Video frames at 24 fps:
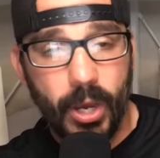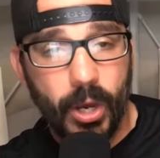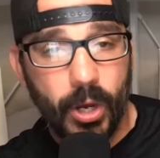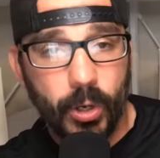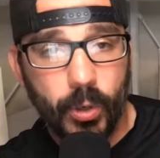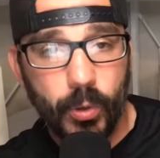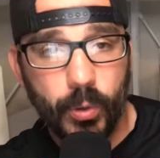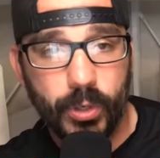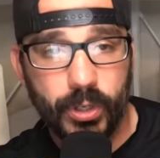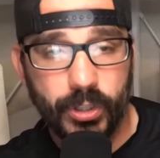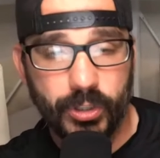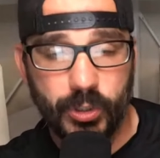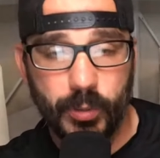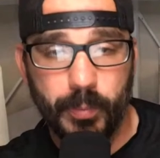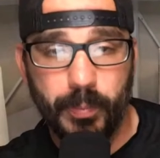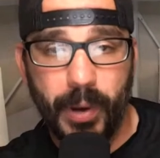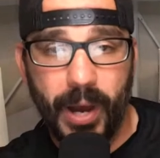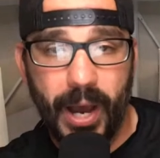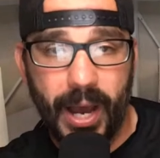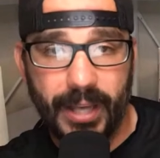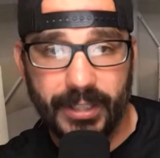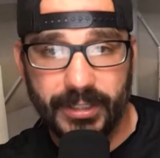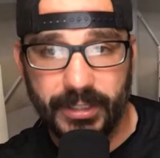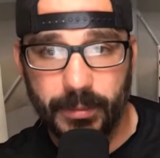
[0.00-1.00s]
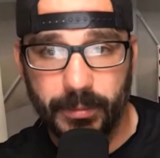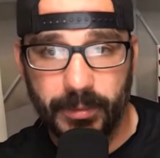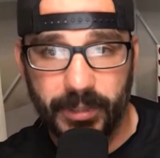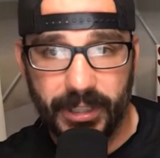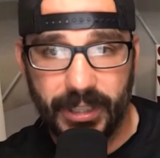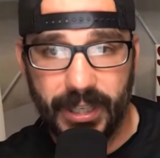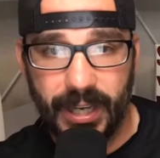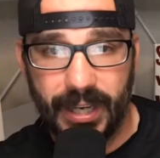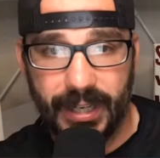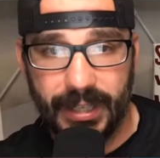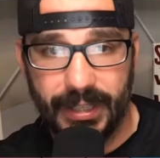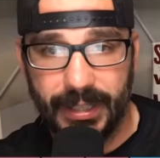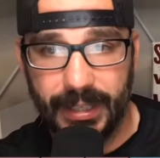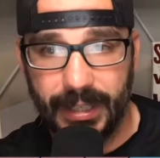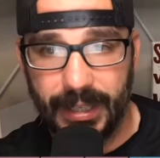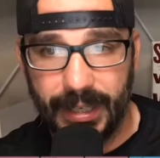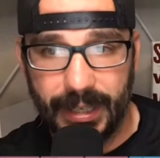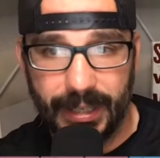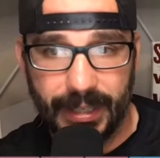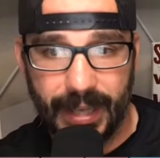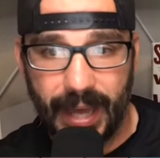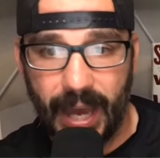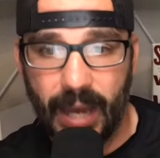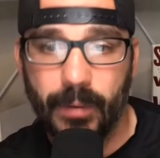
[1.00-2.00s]
who could you possibly kind of get
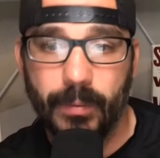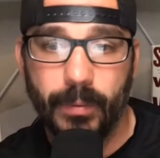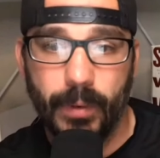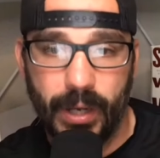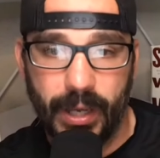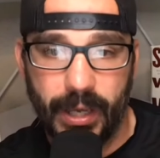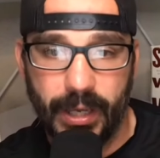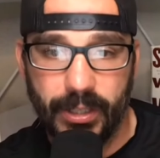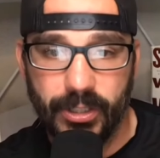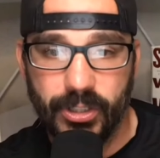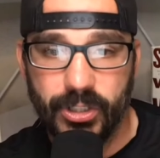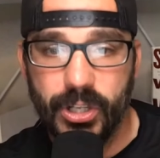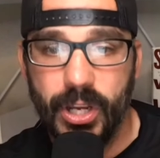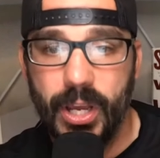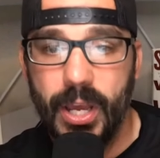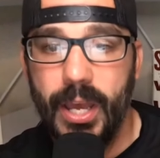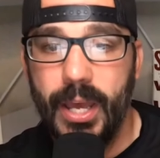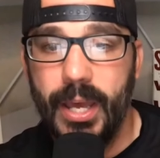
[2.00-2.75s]
in that range?